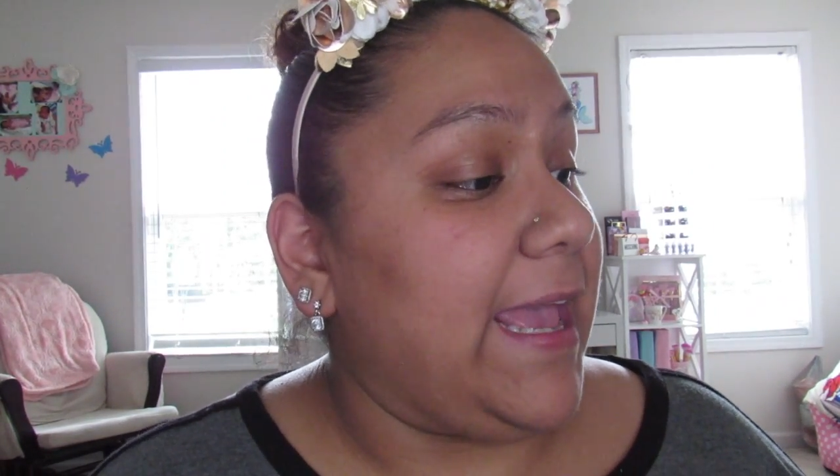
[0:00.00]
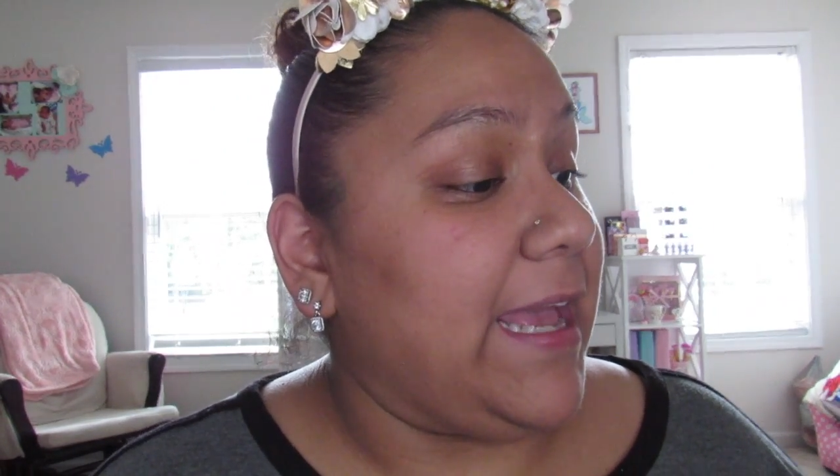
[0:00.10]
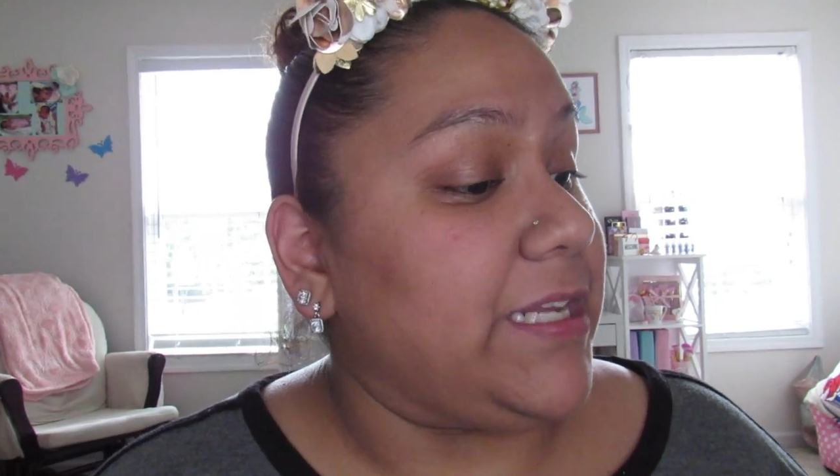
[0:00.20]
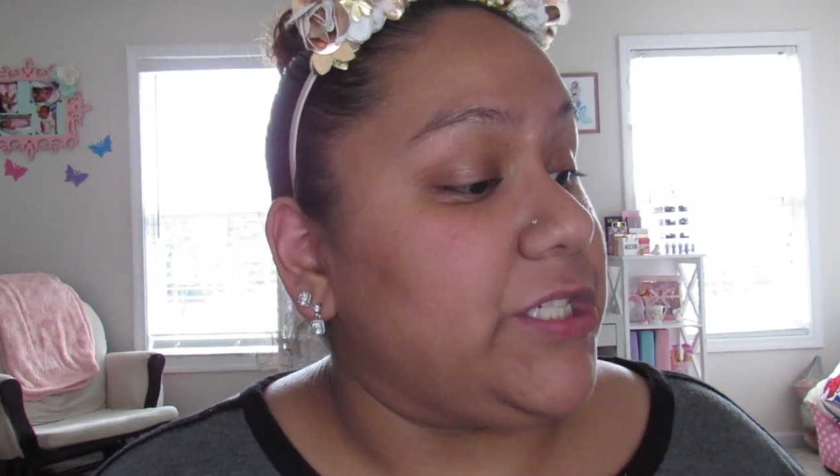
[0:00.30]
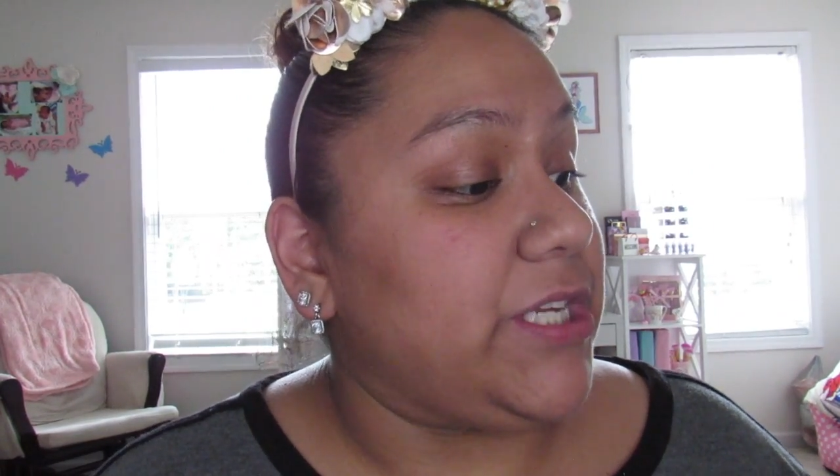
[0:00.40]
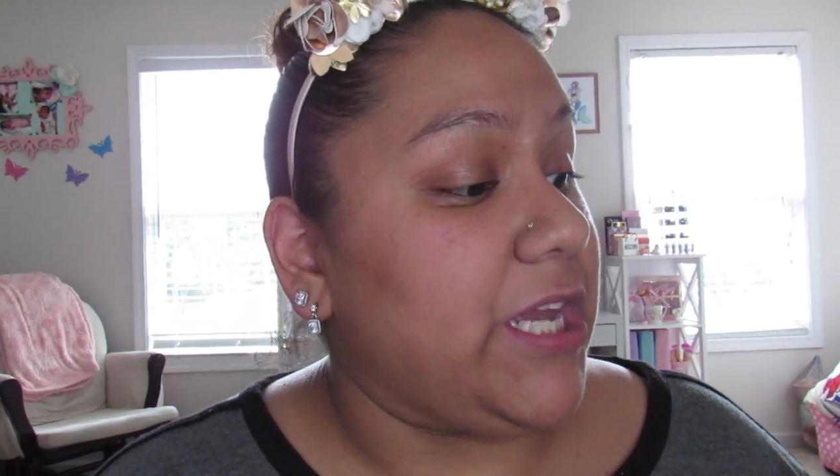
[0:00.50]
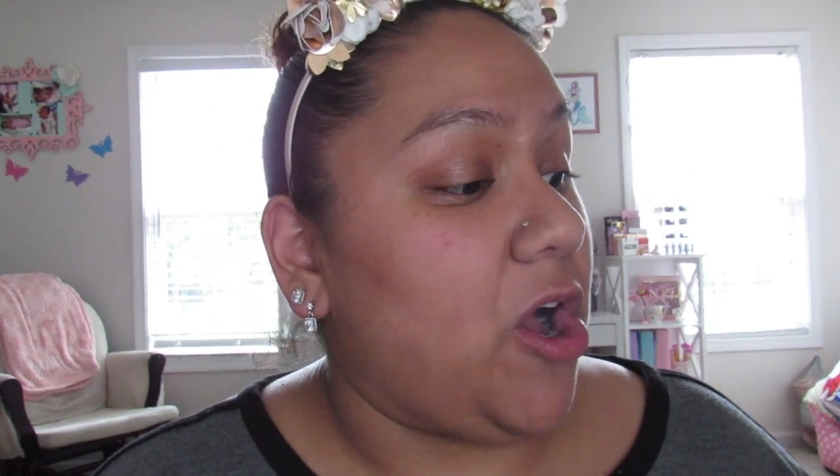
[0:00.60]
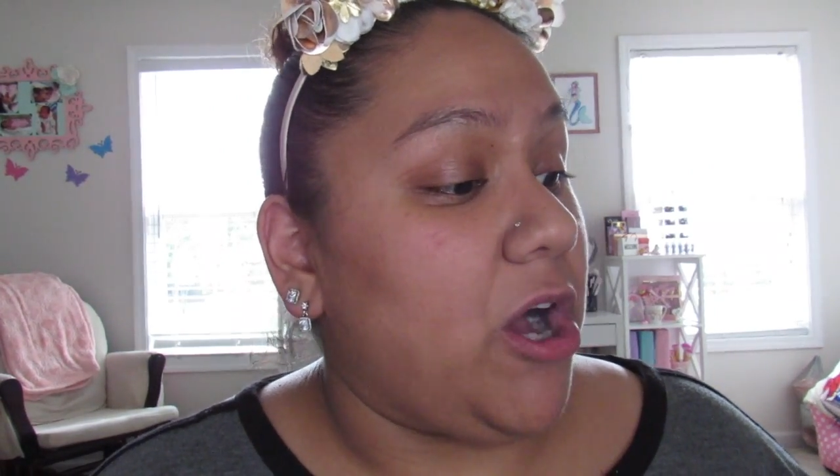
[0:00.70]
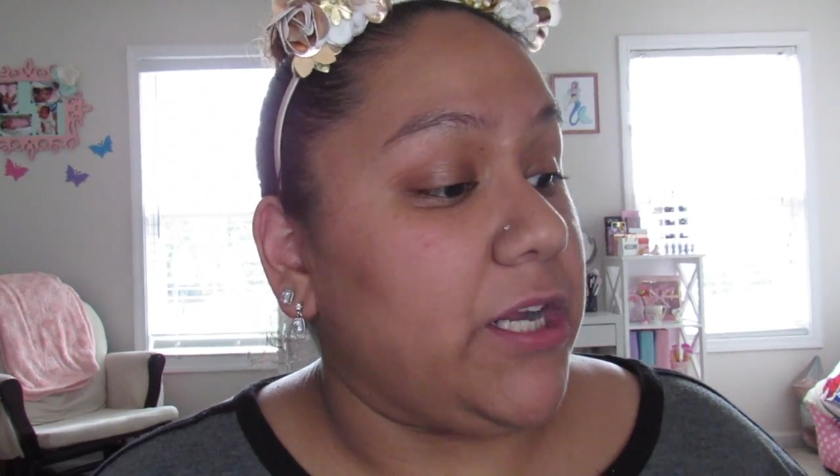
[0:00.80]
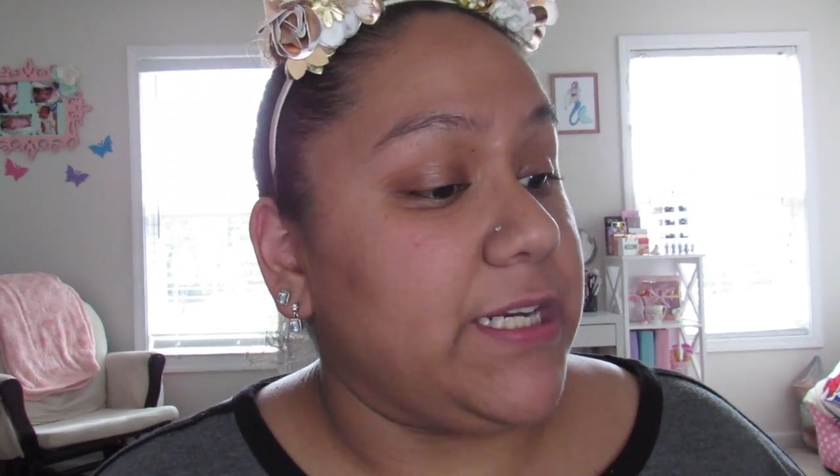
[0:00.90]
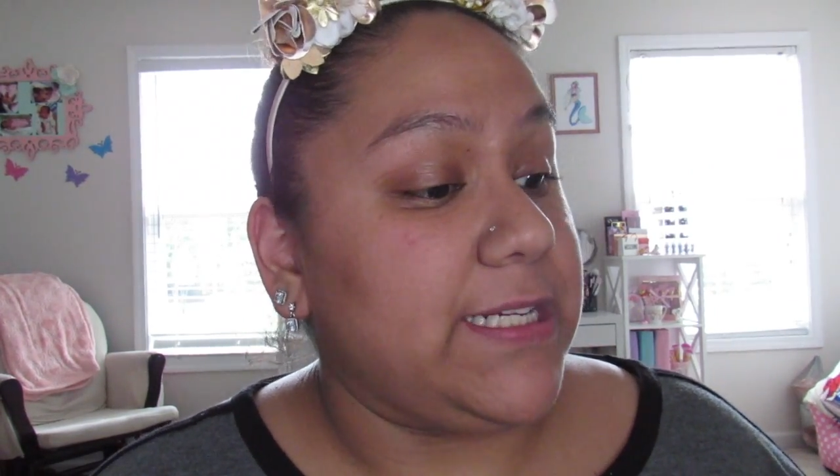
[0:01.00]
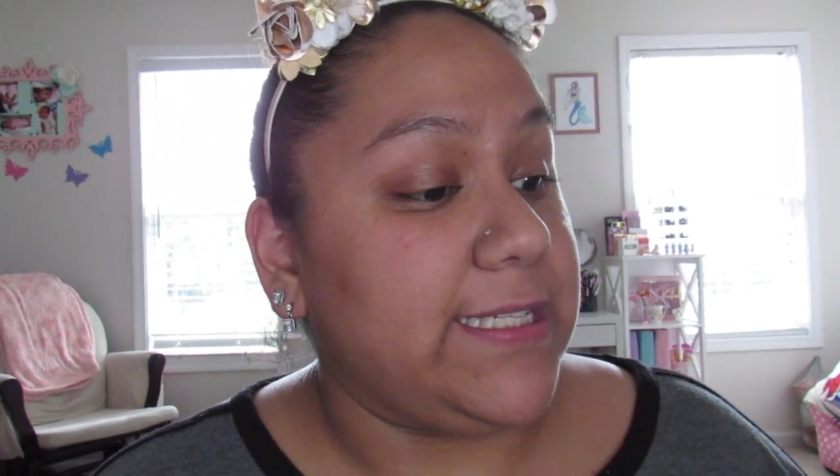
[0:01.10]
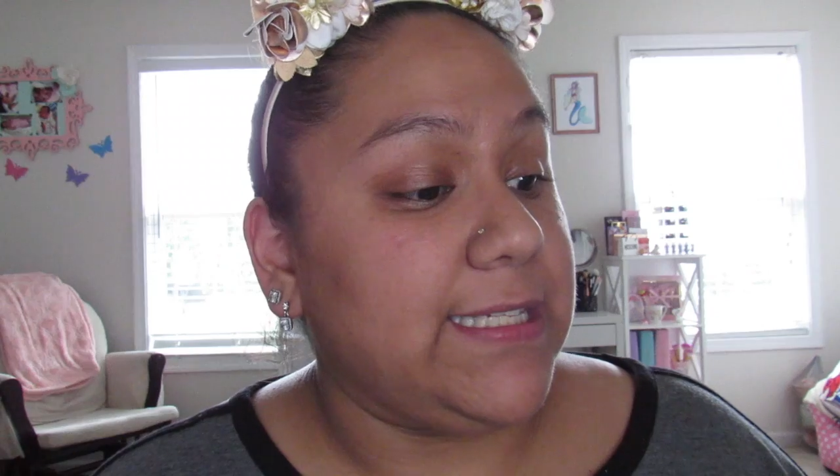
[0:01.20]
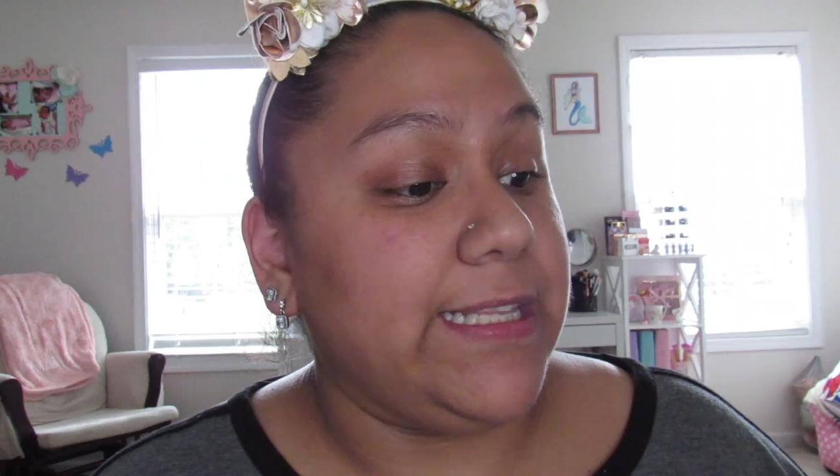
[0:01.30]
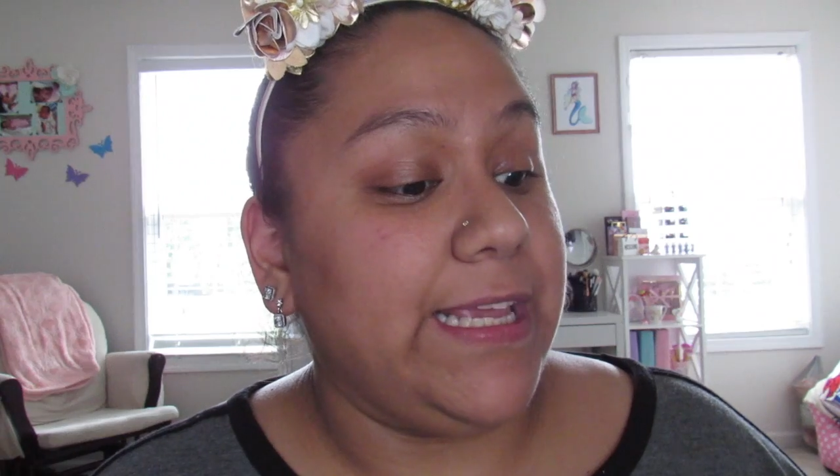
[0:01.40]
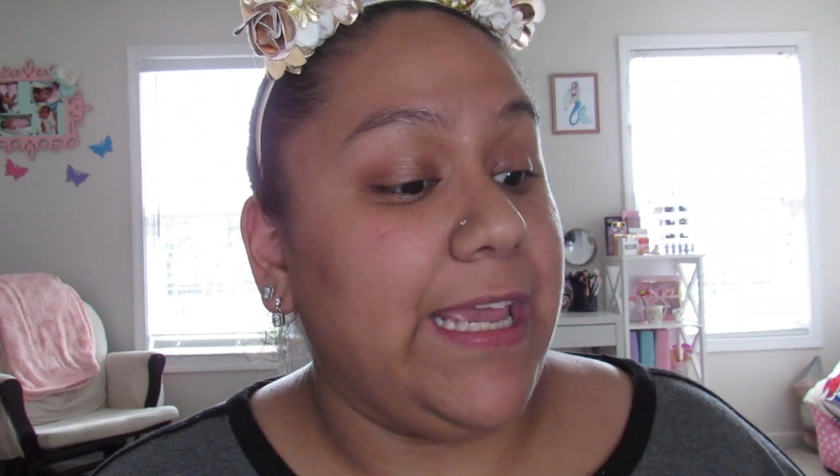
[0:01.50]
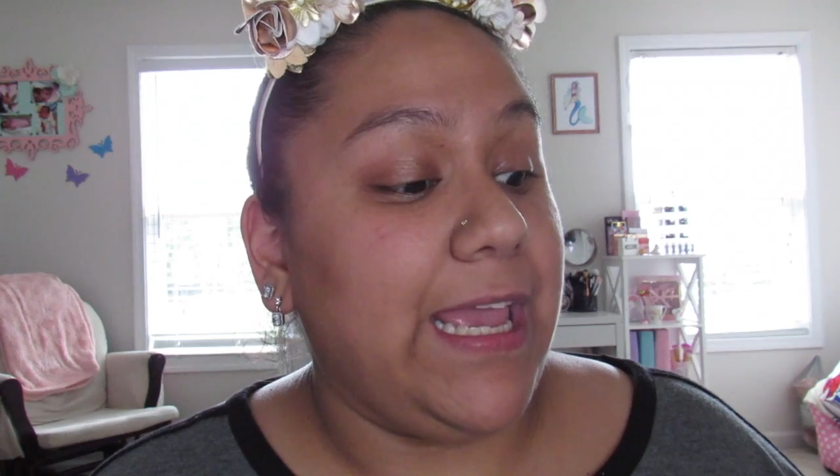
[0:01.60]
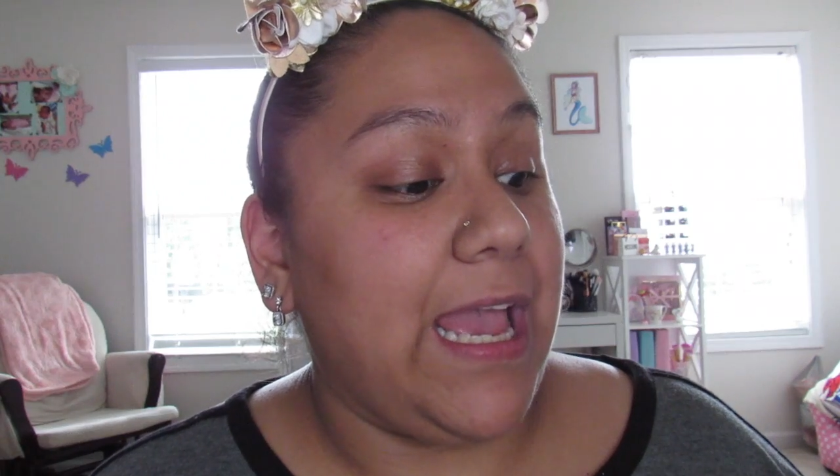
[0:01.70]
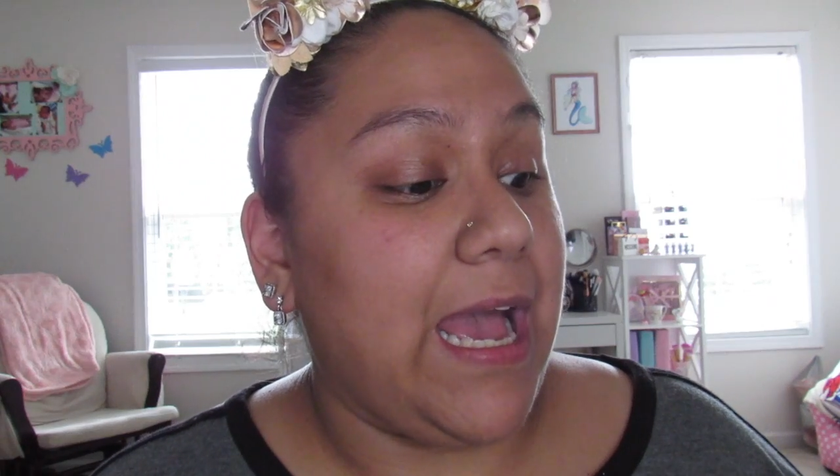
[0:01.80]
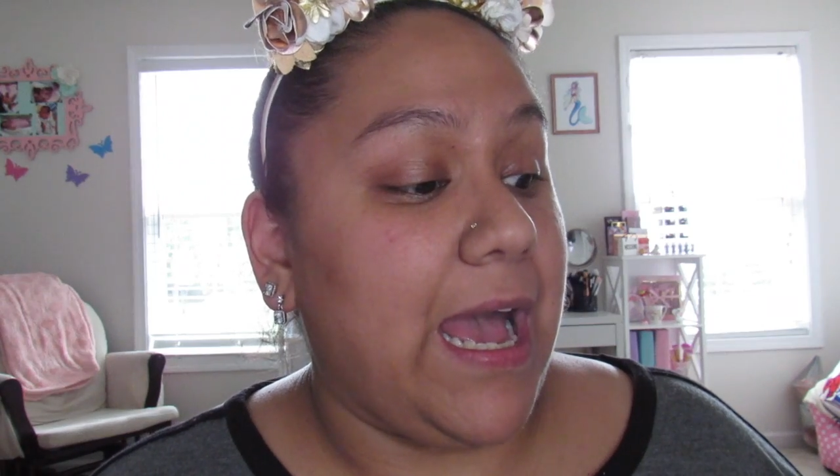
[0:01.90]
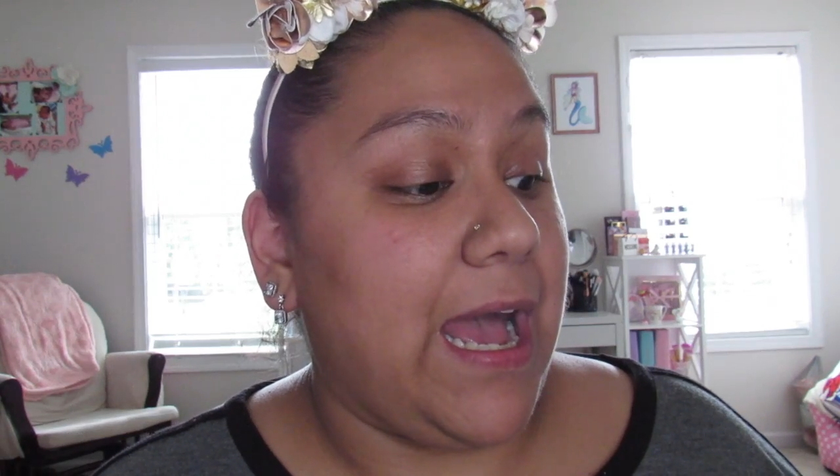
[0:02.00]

And honestly,